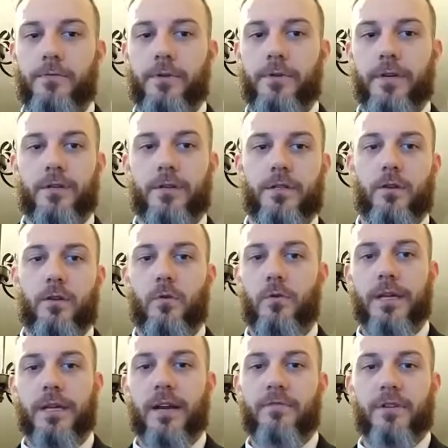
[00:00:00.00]
because no one
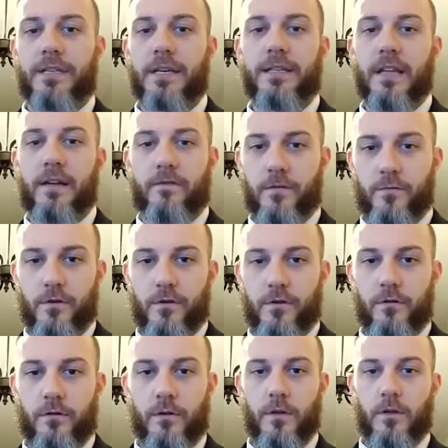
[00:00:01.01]
can ever take that from you,
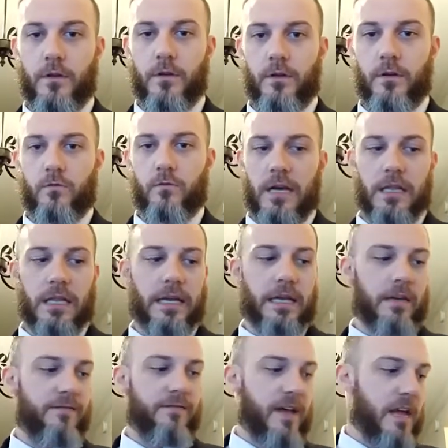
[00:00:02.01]
right? No, like
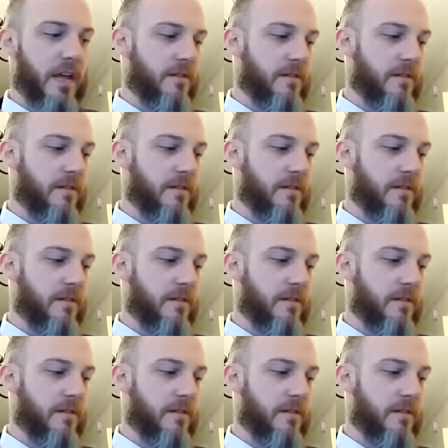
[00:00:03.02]
if I